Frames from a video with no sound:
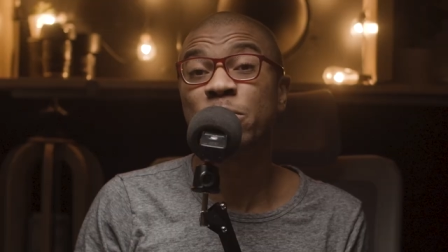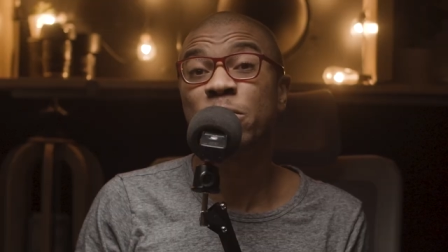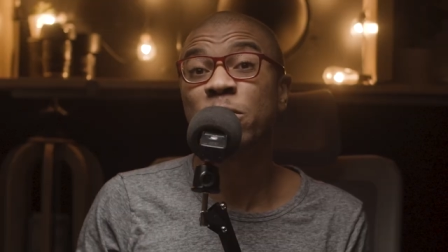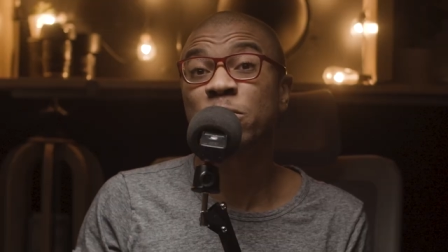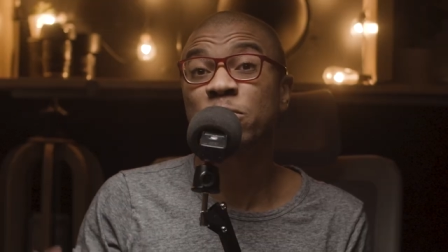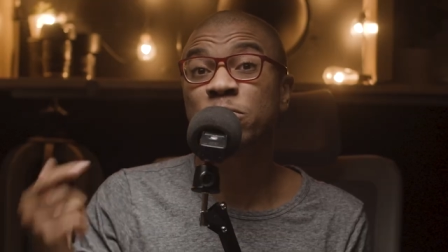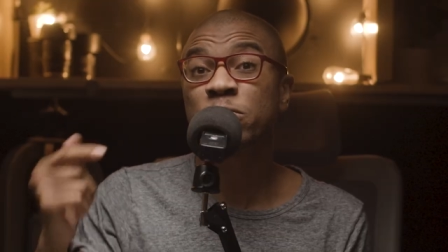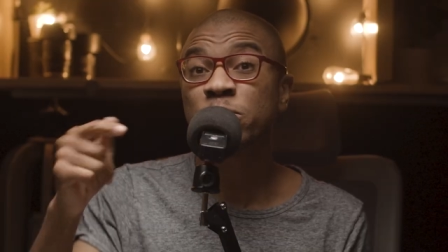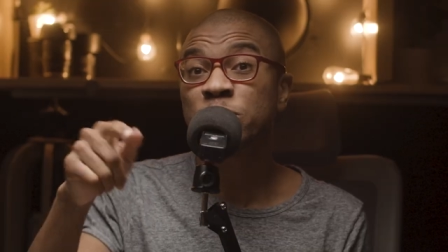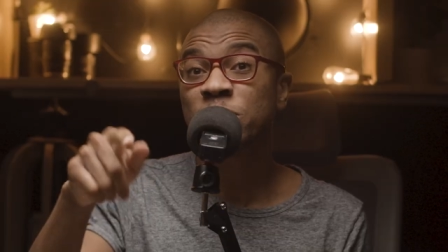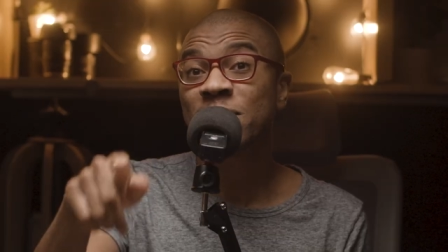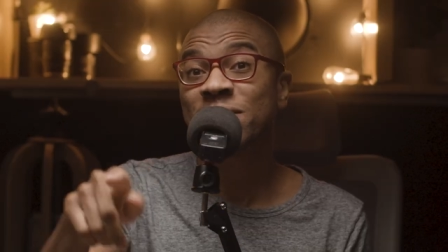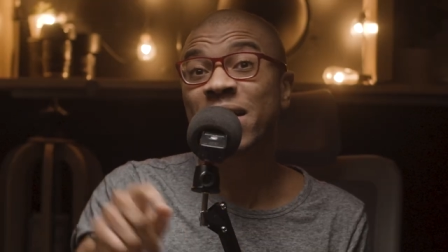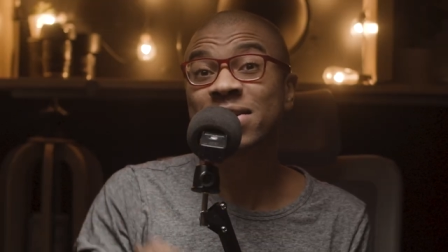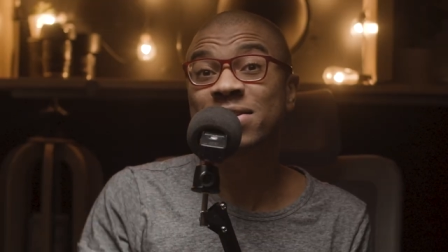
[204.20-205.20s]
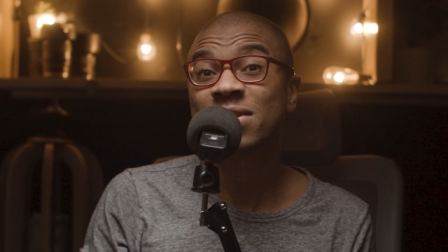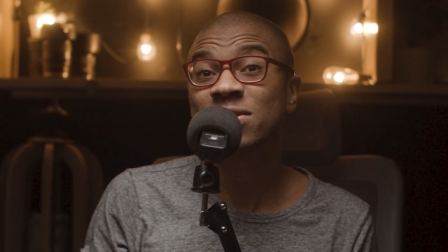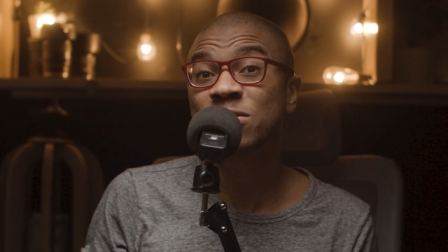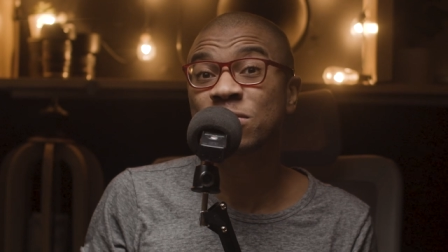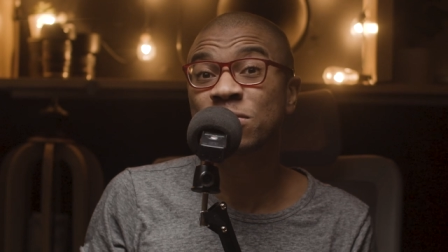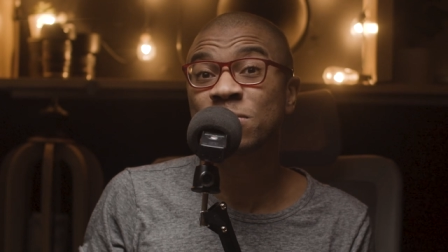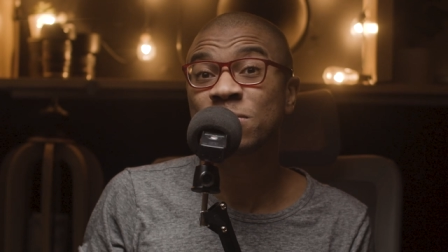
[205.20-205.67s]
The more rooms you have
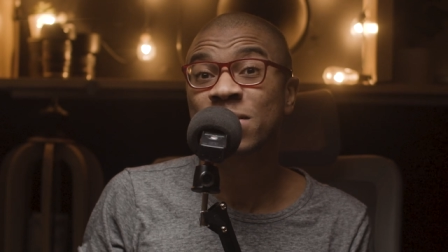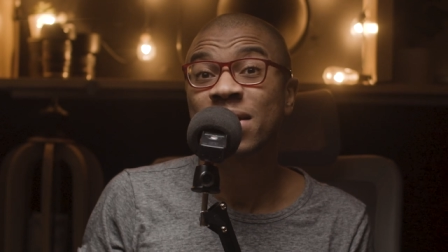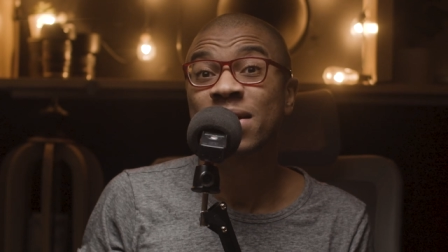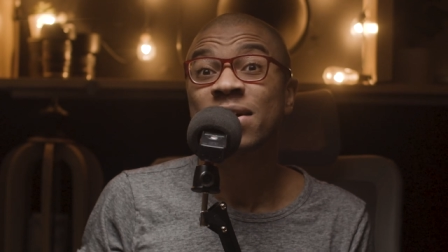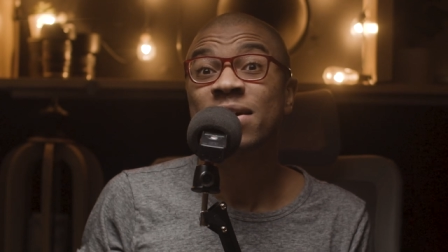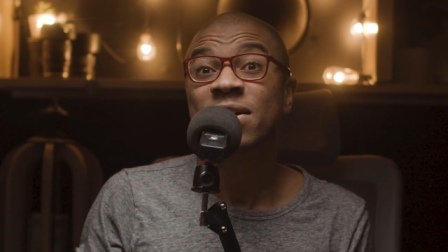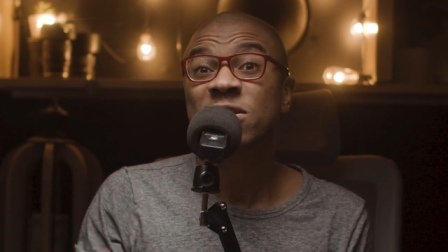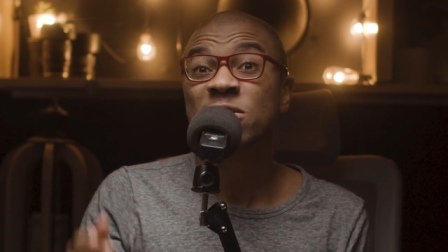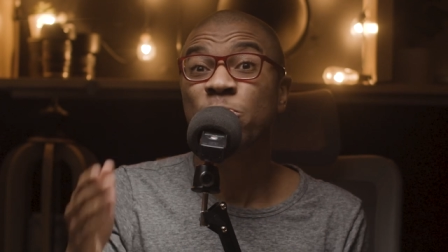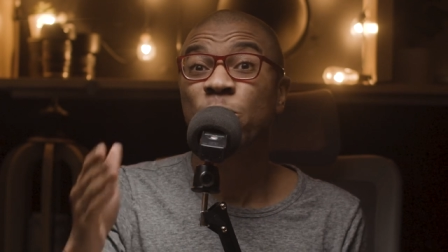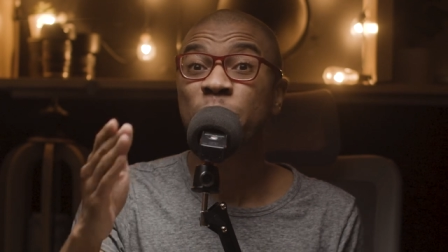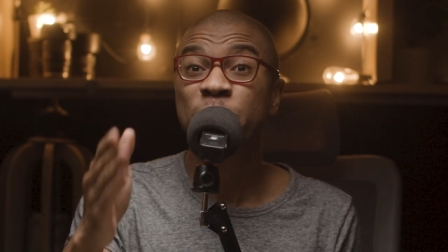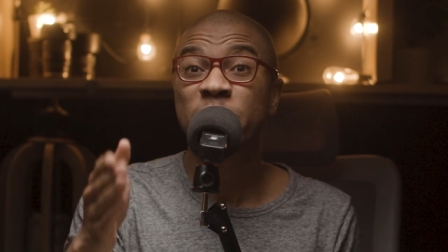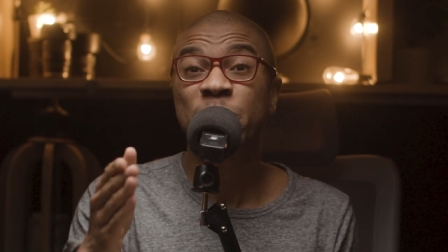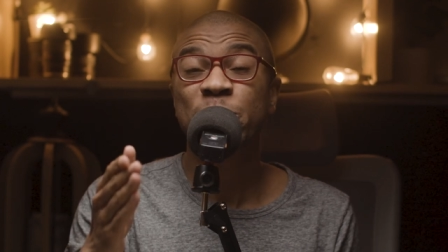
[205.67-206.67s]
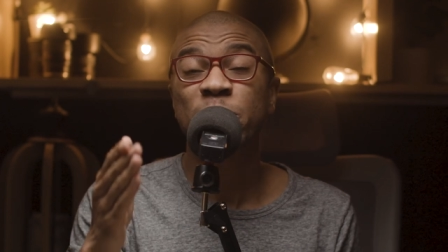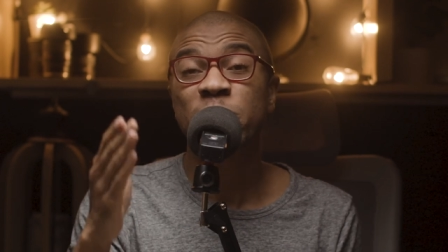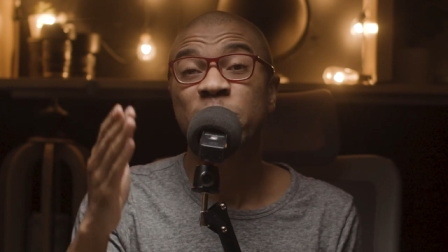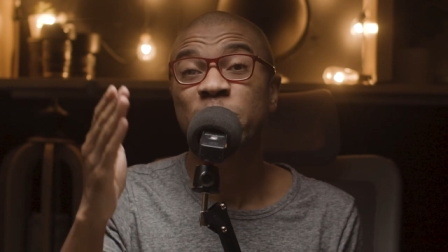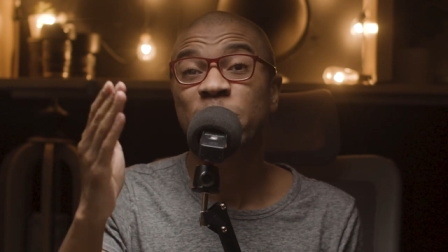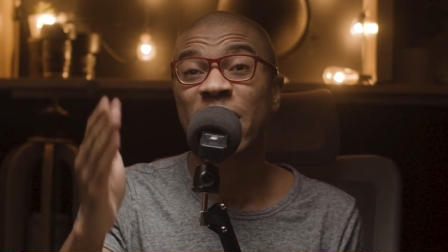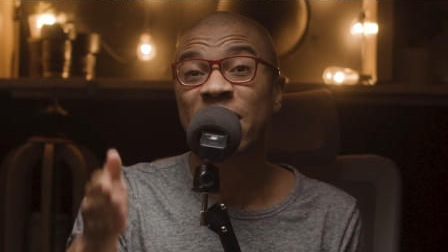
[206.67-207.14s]
access to, the more
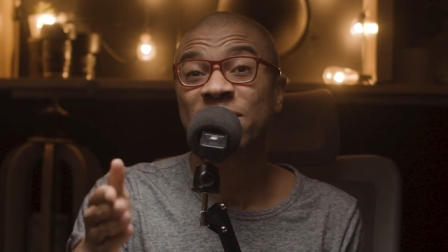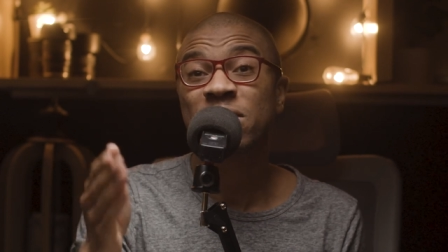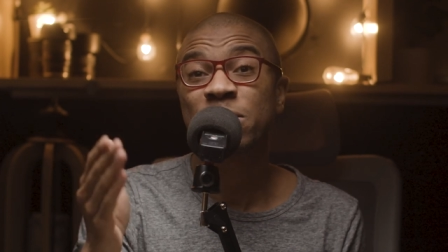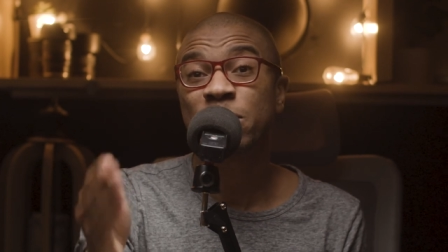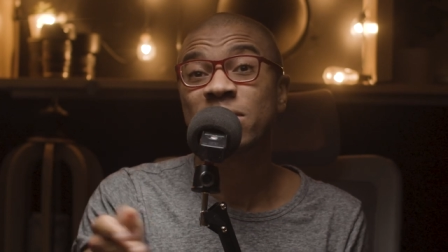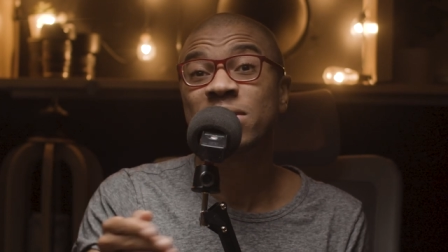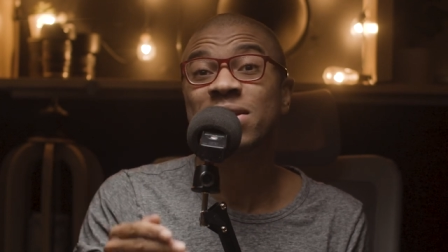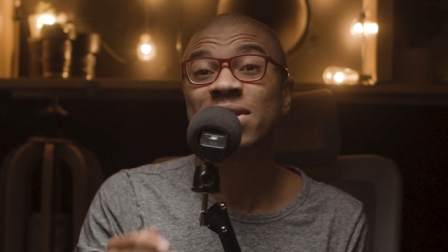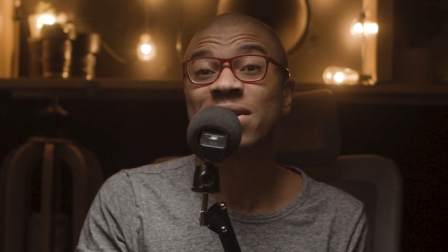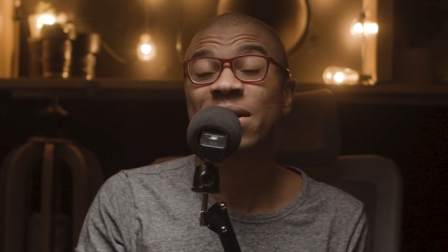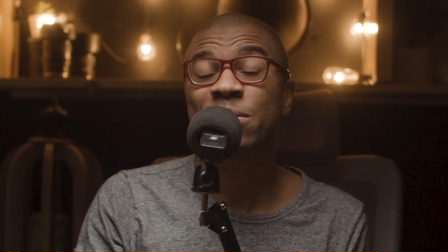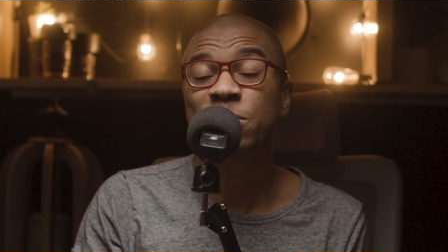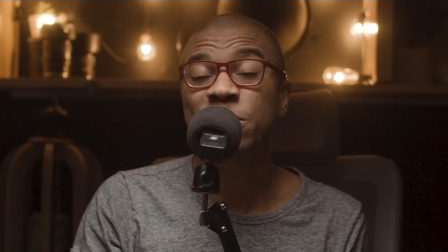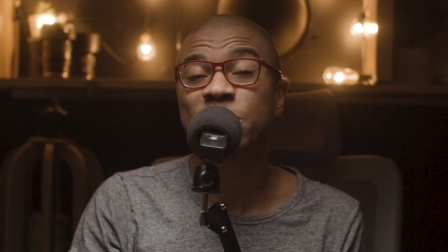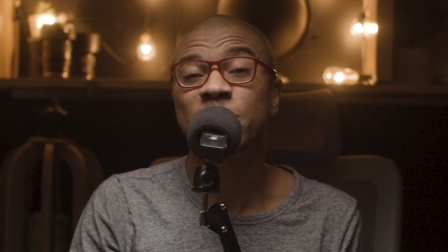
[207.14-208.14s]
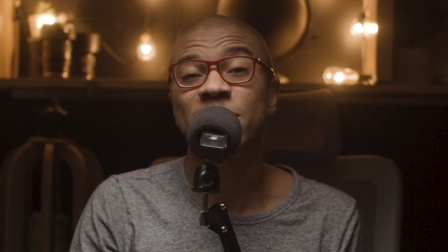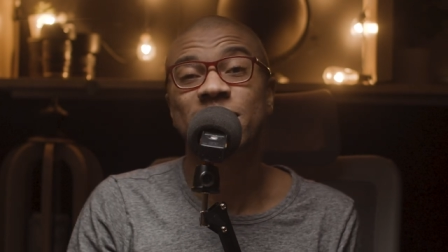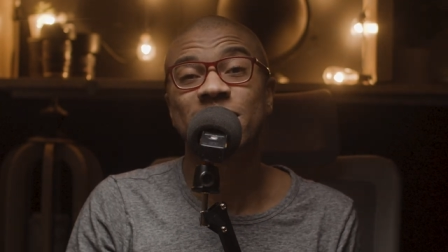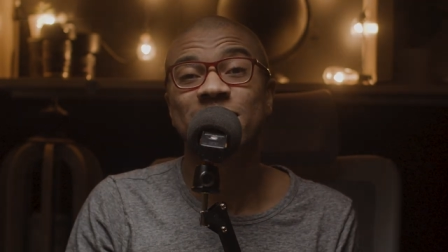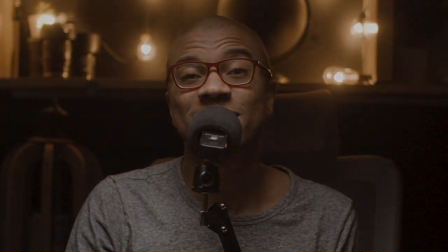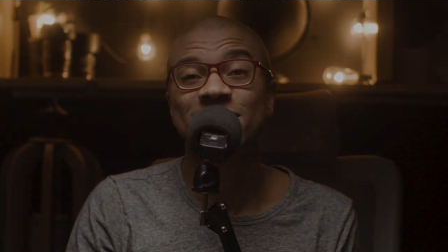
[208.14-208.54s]
people you have the ability to network with.